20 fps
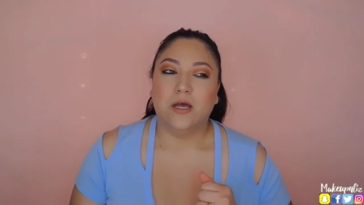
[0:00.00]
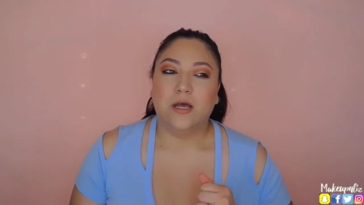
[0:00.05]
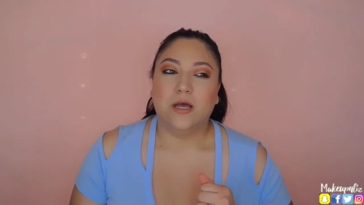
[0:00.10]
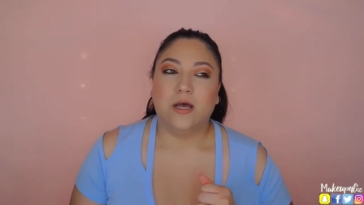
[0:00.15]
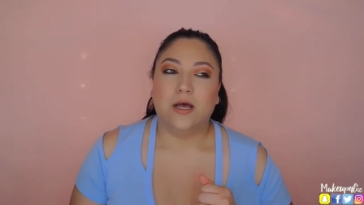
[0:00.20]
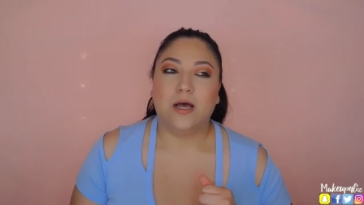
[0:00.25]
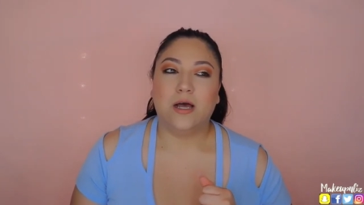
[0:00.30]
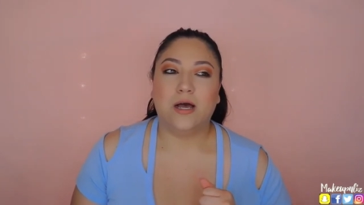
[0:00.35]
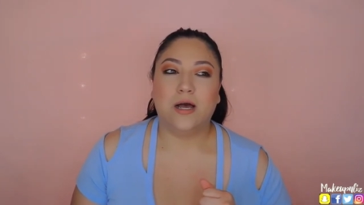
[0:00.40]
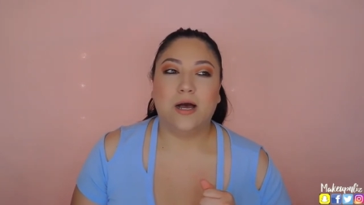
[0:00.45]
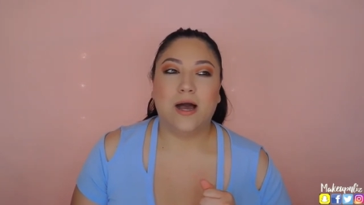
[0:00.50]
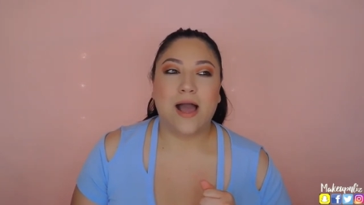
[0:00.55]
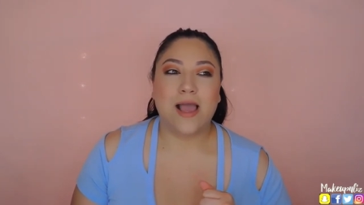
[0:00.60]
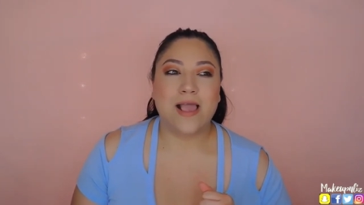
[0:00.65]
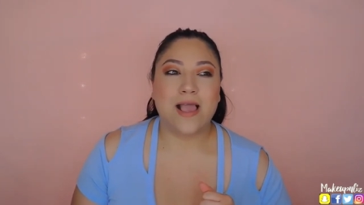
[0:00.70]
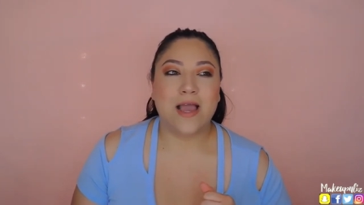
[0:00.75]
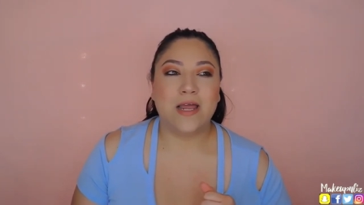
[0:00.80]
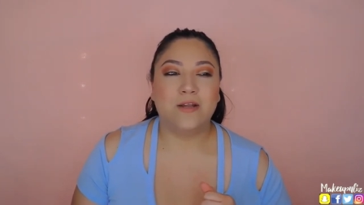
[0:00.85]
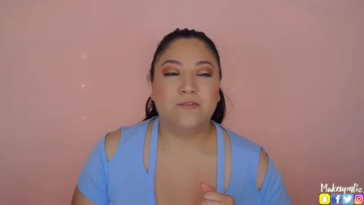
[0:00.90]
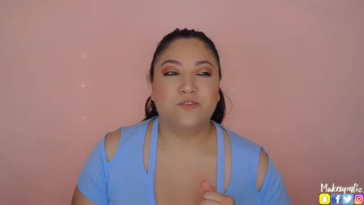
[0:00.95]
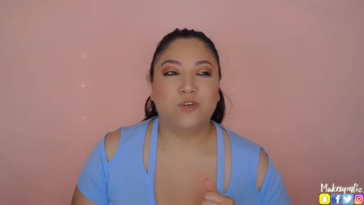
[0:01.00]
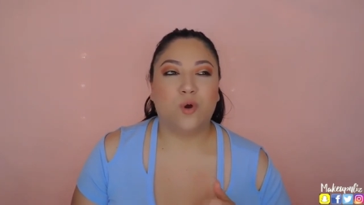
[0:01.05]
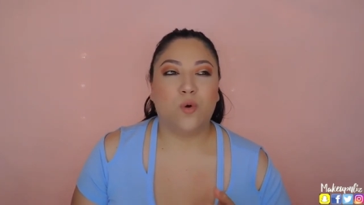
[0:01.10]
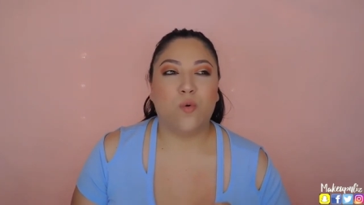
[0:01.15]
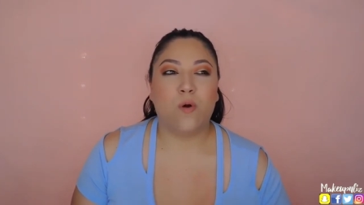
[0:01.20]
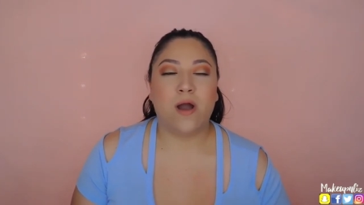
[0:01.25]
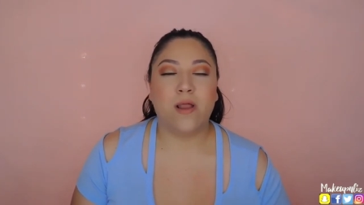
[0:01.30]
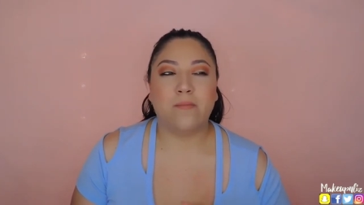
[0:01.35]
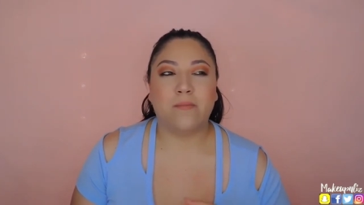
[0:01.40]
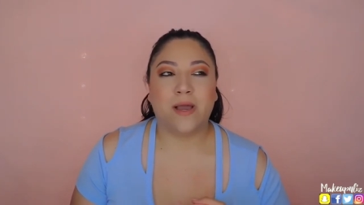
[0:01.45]
I kind of don't
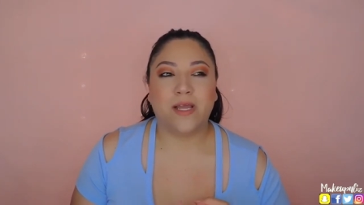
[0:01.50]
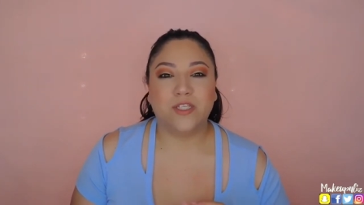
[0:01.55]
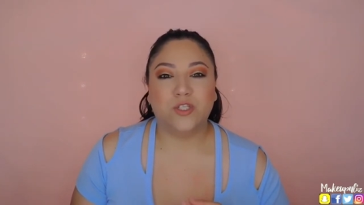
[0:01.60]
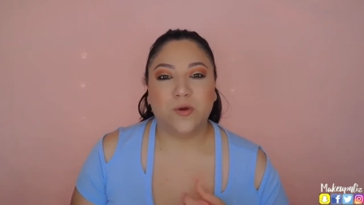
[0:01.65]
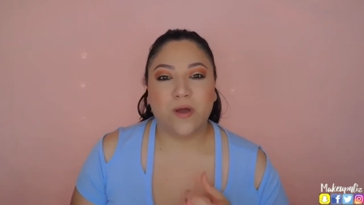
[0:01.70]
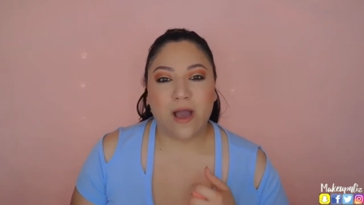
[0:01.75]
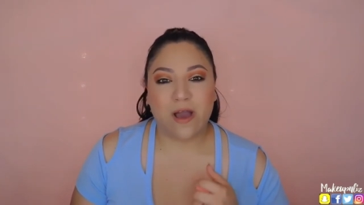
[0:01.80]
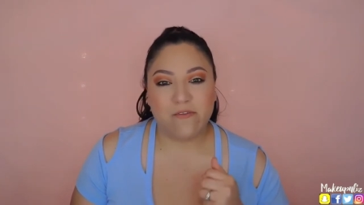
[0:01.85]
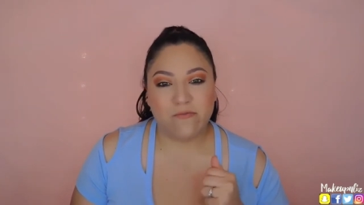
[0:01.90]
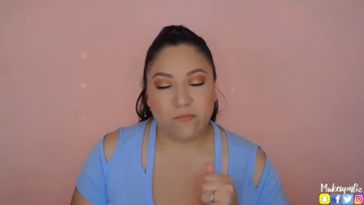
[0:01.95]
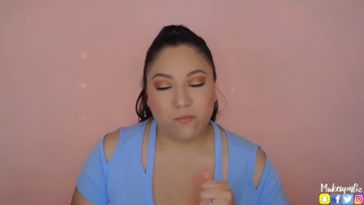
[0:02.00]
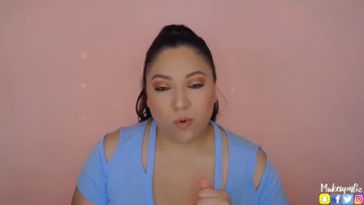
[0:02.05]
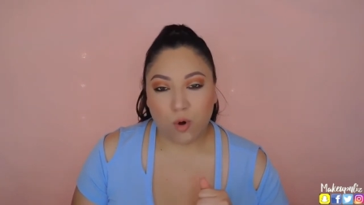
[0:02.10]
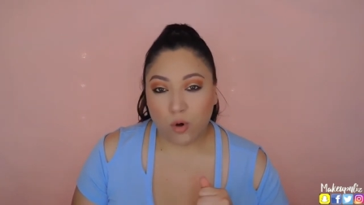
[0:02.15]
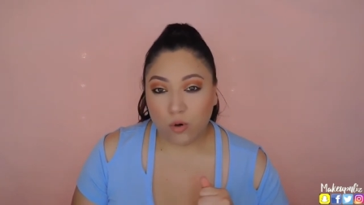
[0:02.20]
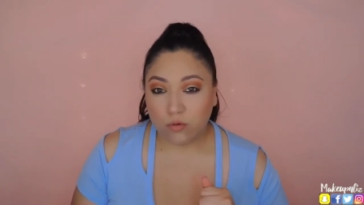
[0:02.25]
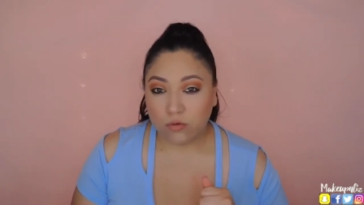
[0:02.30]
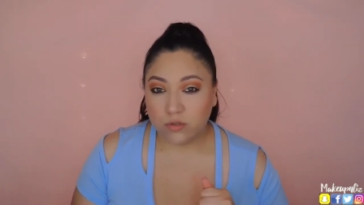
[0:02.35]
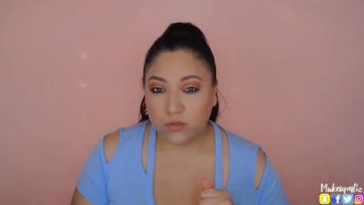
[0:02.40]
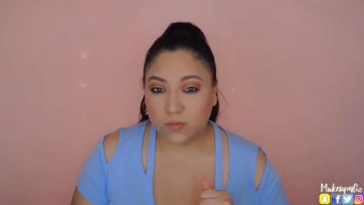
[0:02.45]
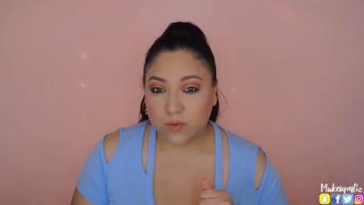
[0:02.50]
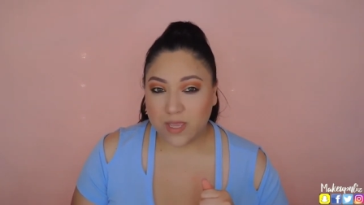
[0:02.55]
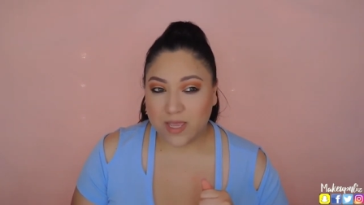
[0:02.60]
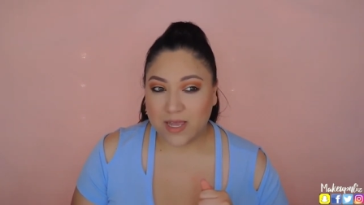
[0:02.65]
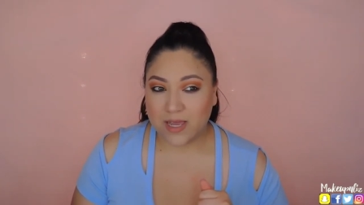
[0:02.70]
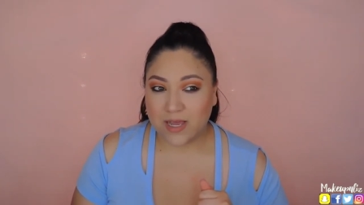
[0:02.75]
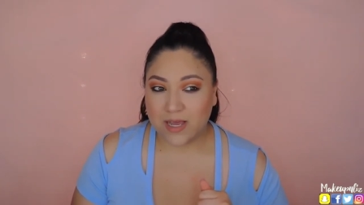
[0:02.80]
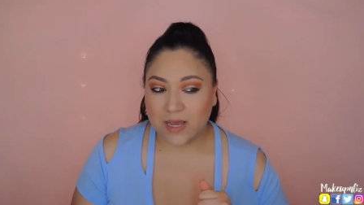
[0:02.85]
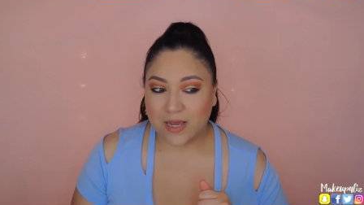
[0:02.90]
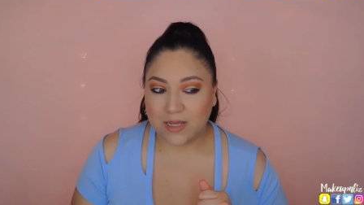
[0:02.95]
want mine to have mold
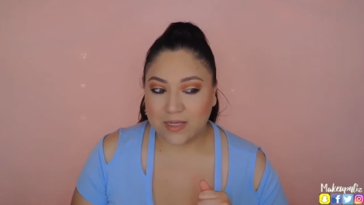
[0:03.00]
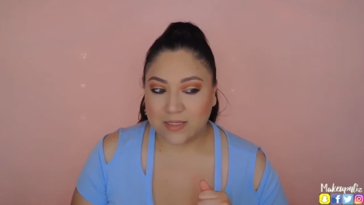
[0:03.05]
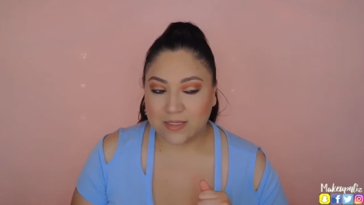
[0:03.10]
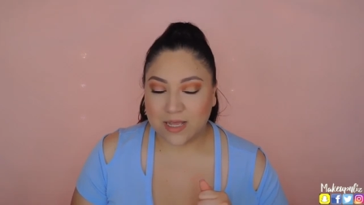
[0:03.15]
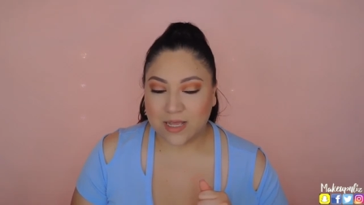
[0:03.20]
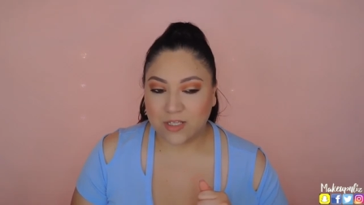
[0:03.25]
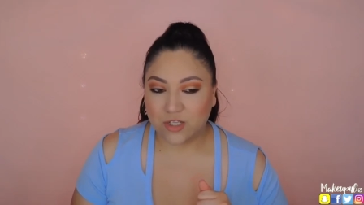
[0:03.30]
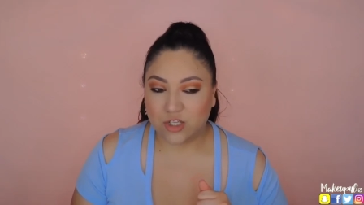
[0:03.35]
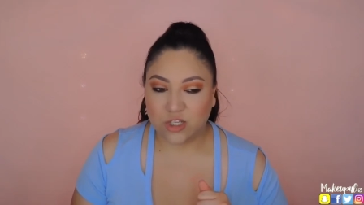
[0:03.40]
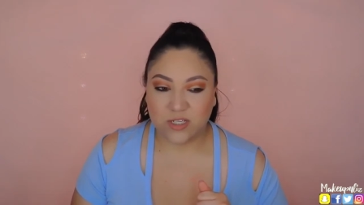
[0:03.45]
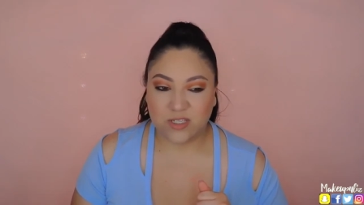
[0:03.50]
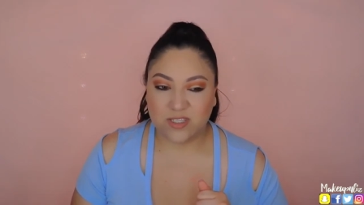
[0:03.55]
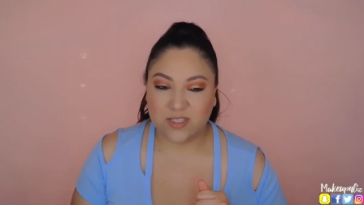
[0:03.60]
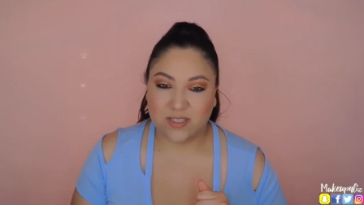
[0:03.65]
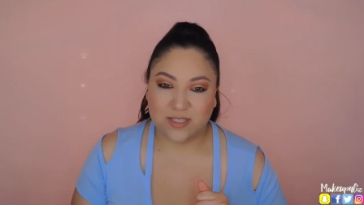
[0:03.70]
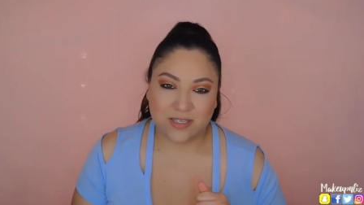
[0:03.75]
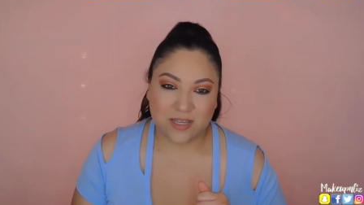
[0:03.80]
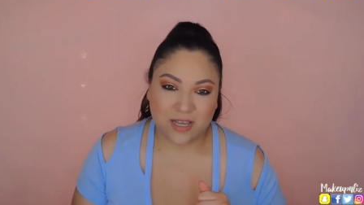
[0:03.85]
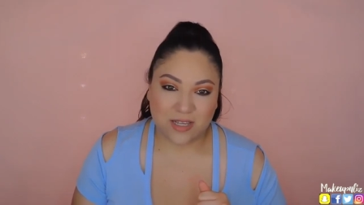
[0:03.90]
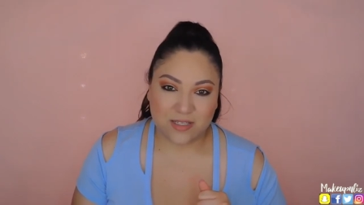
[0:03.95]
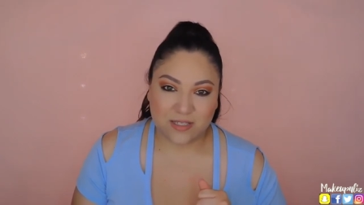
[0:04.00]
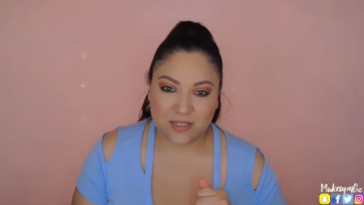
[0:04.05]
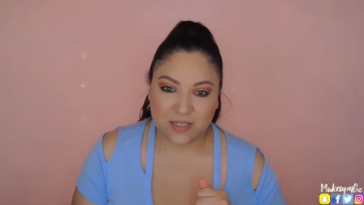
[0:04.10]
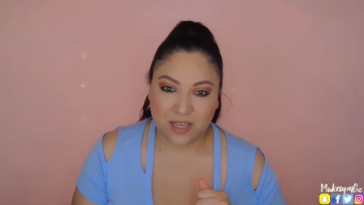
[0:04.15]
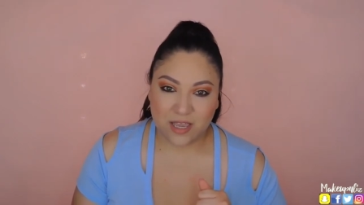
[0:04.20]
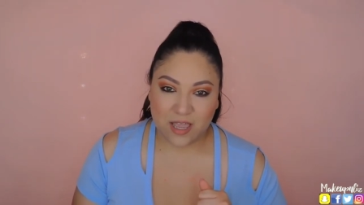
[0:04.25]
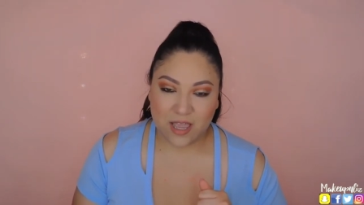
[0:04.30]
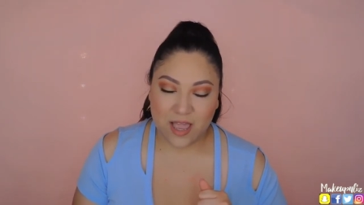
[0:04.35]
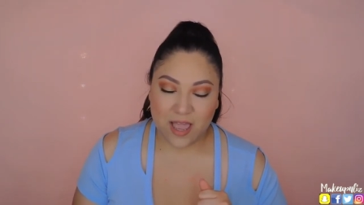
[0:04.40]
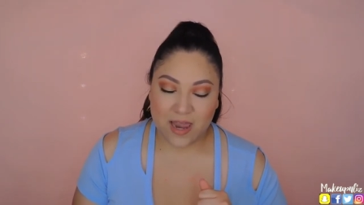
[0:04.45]
because that's just disgusting,